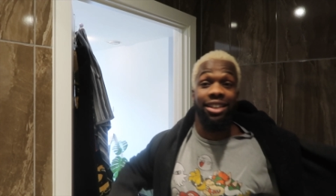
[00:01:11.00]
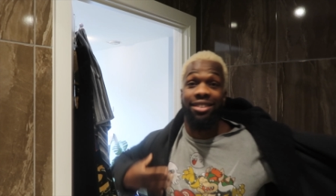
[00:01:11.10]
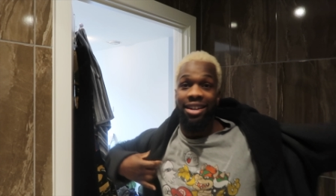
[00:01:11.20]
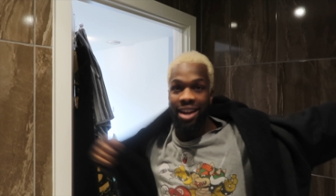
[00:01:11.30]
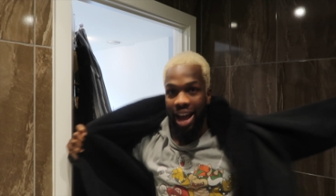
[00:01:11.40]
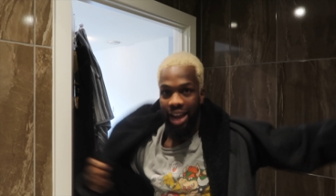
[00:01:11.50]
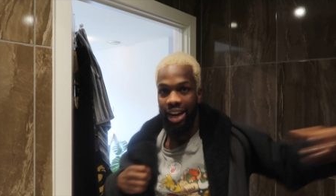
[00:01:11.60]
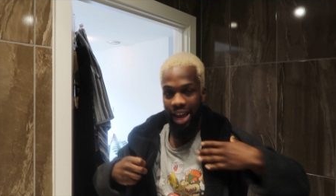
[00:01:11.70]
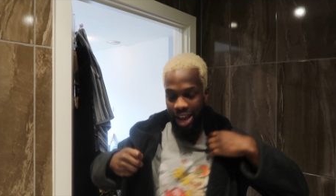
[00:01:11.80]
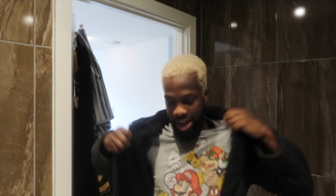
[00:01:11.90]
is
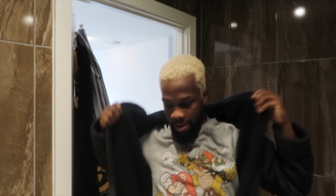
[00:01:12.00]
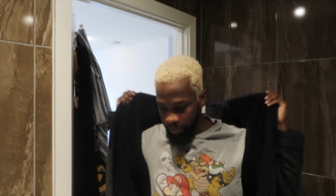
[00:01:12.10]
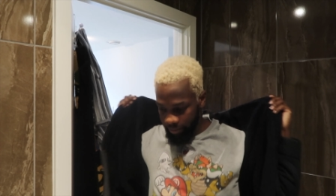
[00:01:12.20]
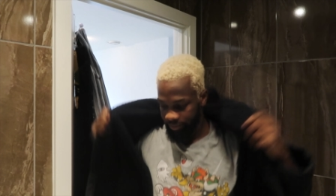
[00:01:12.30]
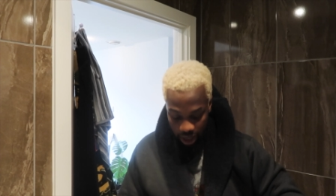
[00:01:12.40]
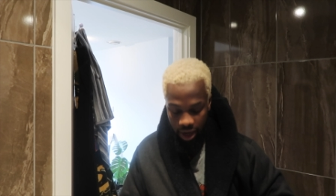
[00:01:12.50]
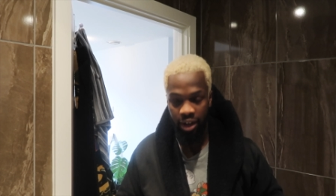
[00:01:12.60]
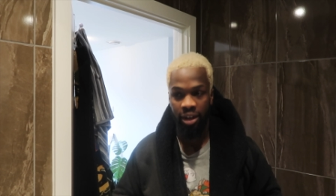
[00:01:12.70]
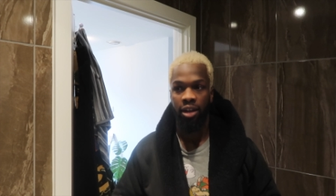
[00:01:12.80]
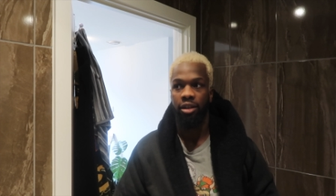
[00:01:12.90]
9 a.m.
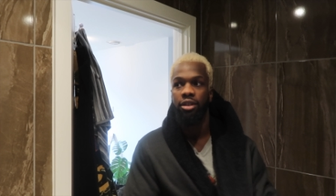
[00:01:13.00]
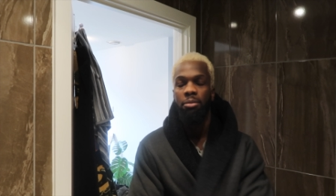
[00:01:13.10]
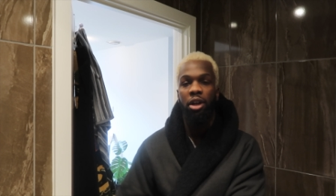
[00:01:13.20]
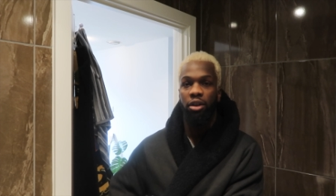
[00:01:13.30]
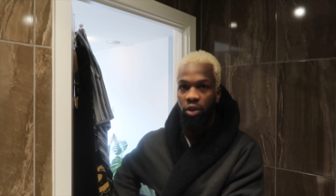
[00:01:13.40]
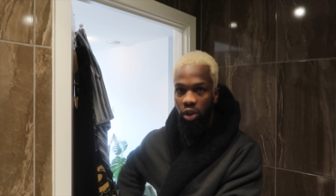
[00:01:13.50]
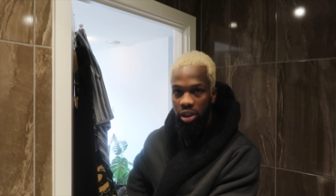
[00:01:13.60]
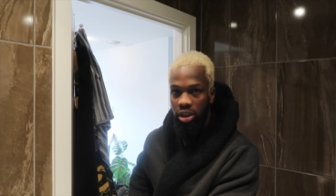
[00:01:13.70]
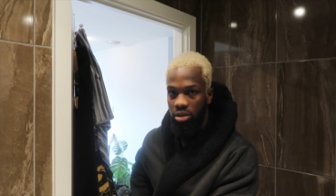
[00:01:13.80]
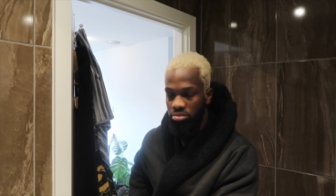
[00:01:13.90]
in the middle of
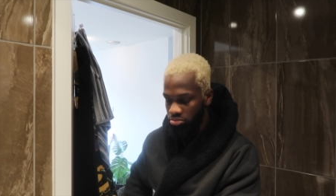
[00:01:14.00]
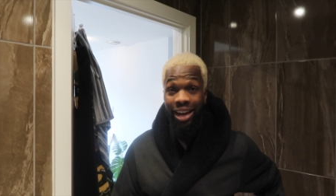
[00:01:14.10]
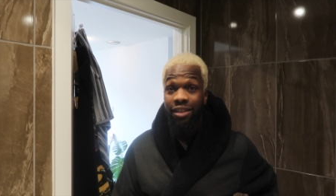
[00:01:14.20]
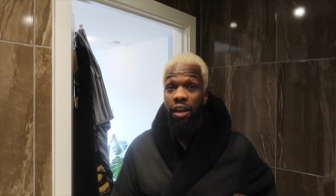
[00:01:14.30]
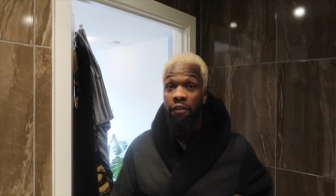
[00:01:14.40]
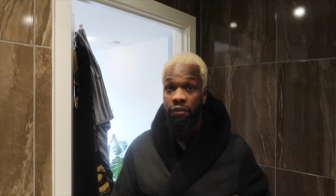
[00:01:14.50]
August and it's